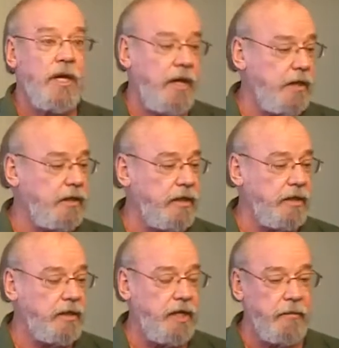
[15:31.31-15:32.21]
And
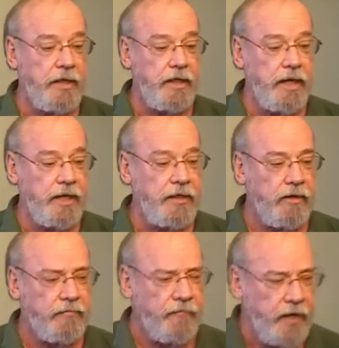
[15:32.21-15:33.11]
they come in, and
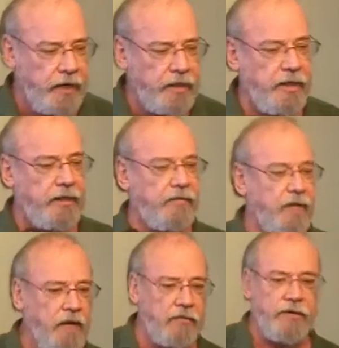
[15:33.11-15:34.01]
they're afraid to get
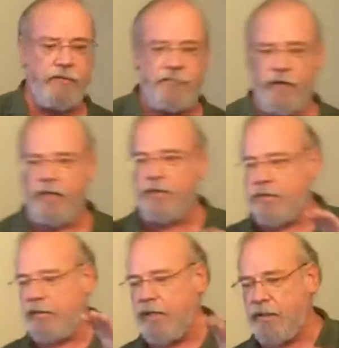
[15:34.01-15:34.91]
involved, or they're afraid
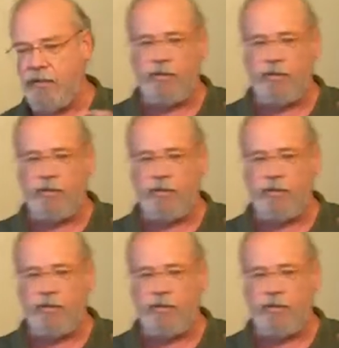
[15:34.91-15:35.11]
to let